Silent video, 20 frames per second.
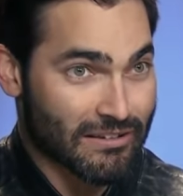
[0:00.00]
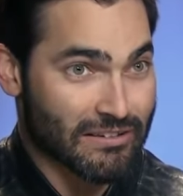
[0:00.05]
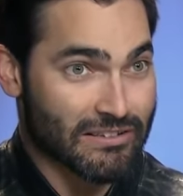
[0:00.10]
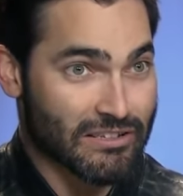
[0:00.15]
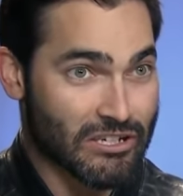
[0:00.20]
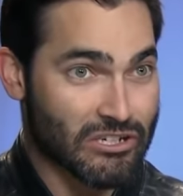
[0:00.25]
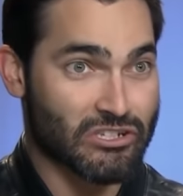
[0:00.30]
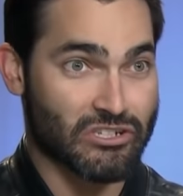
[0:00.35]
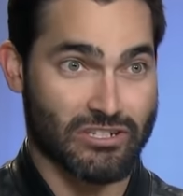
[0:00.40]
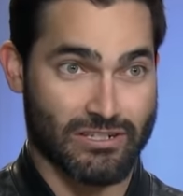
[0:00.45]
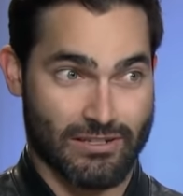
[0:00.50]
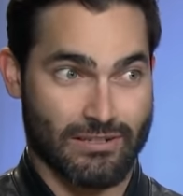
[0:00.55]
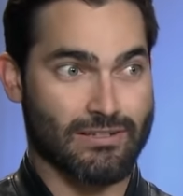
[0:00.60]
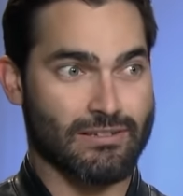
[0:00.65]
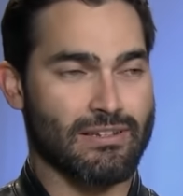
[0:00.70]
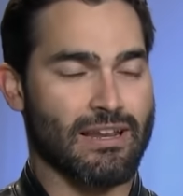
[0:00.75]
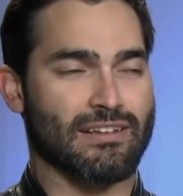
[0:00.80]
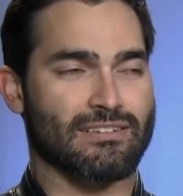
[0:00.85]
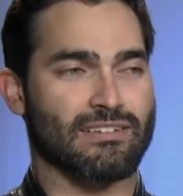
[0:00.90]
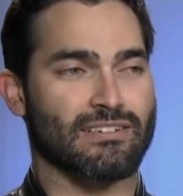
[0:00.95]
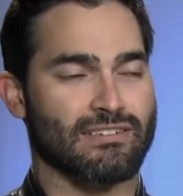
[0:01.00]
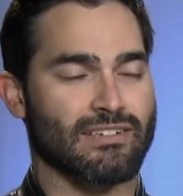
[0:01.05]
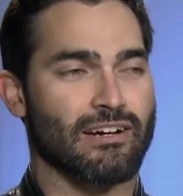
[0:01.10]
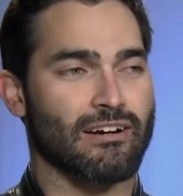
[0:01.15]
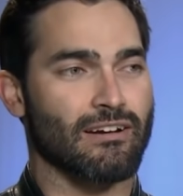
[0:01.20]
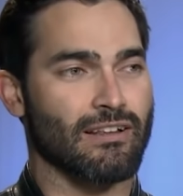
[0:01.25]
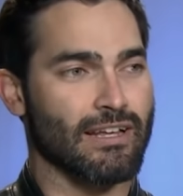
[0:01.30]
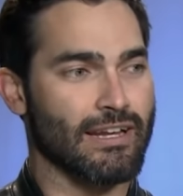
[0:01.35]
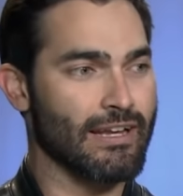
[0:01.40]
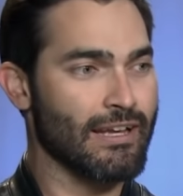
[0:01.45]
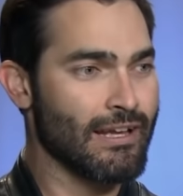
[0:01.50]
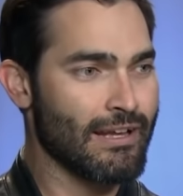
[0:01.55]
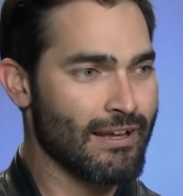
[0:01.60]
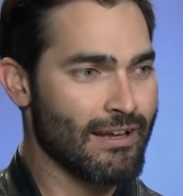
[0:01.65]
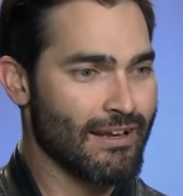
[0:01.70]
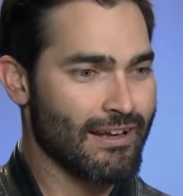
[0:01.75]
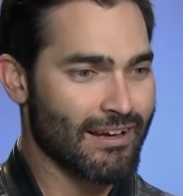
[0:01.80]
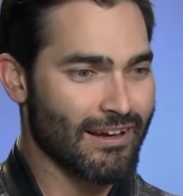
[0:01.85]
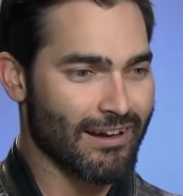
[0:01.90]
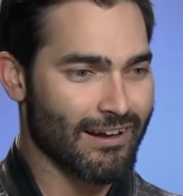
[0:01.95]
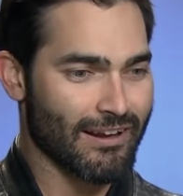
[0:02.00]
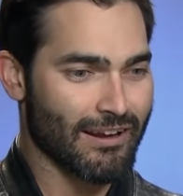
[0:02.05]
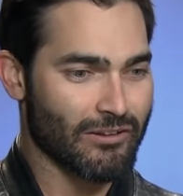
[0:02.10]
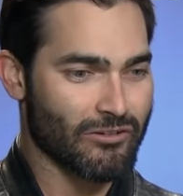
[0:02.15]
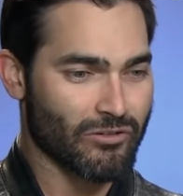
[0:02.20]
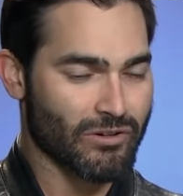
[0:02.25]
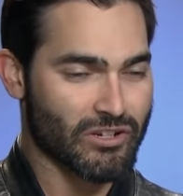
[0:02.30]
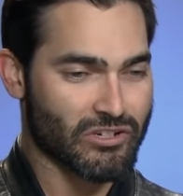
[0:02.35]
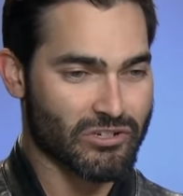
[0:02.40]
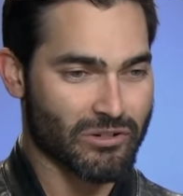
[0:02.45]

surprise, the actor was happy to finally take his